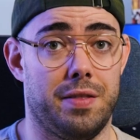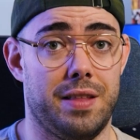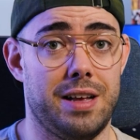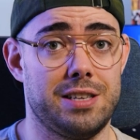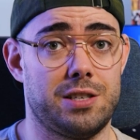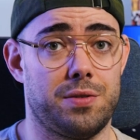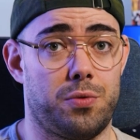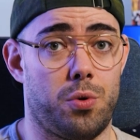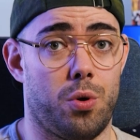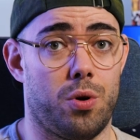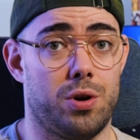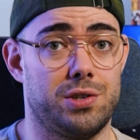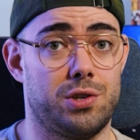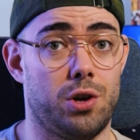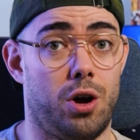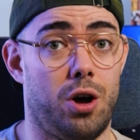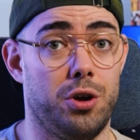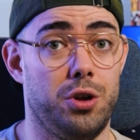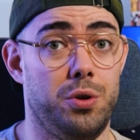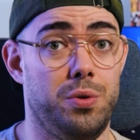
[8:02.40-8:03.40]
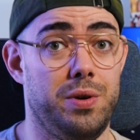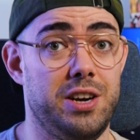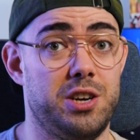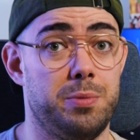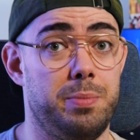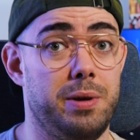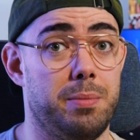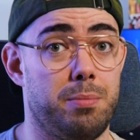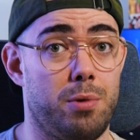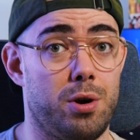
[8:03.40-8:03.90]
Unless, of course, all you need
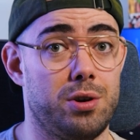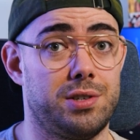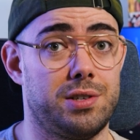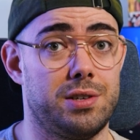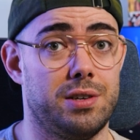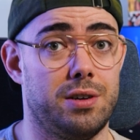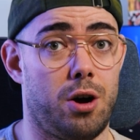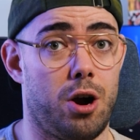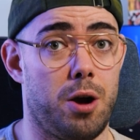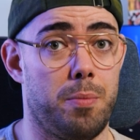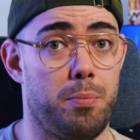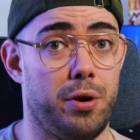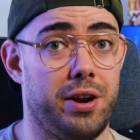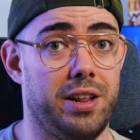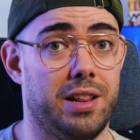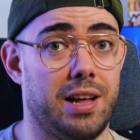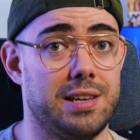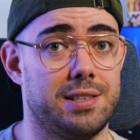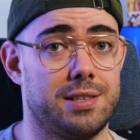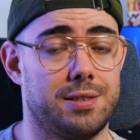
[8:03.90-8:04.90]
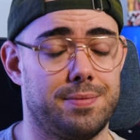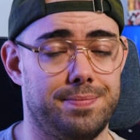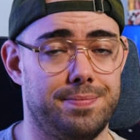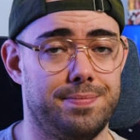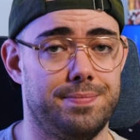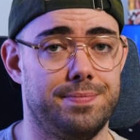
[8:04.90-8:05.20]
to be immersed are pretty lights.